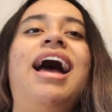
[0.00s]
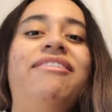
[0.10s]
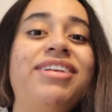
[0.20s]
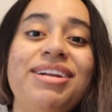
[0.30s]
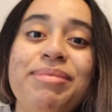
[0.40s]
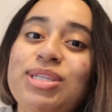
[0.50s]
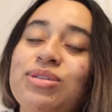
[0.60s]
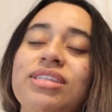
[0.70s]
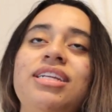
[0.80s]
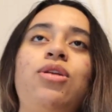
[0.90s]
I haven't gotten my
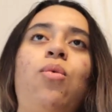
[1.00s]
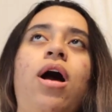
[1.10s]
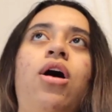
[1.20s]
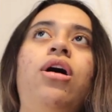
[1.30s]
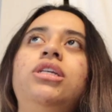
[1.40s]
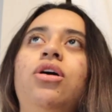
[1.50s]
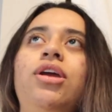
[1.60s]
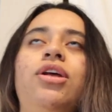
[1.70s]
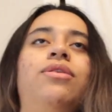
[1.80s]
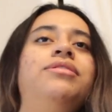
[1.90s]
toes done in a while. So,
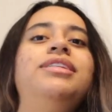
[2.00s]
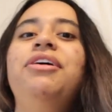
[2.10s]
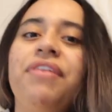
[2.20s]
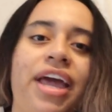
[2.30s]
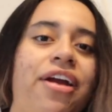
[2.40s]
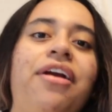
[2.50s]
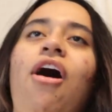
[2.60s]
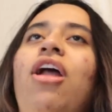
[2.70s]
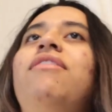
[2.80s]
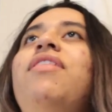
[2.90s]
you know, self-care,
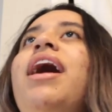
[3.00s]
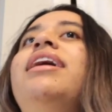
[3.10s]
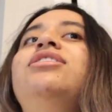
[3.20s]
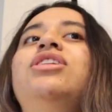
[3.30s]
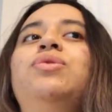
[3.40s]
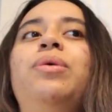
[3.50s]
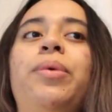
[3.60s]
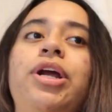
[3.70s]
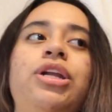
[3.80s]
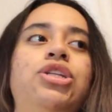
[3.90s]
all of that. So that's what
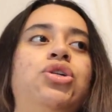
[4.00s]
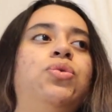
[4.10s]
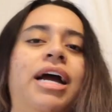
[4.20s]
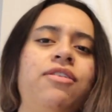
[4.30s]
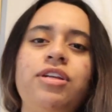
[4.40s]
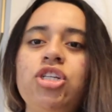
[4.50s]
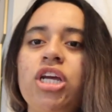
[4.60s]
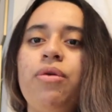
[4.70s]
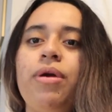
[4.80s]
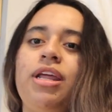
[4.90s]
we're gonna do. I finished
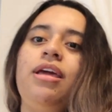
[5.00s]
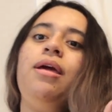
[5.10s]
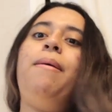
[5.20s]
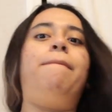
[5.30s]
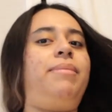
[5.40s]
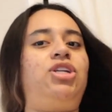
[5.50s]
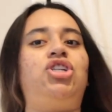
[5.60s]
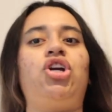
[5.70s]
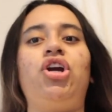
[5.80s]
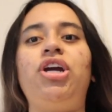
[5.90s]
getting ready. My
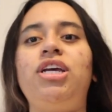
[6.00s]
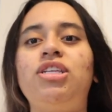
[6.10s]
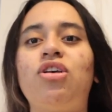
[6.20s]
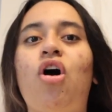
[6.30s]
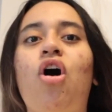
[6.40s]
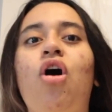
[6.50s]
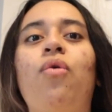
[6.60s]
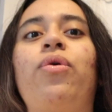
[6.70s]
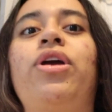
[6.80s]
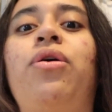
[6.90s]
shirt is all
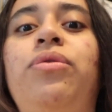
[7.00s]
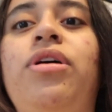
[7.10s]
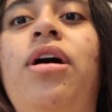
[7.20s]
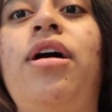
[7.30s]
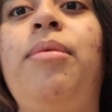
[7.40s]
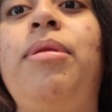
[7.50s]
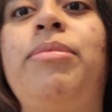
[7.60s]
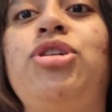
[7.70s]
wrinkled up. Let me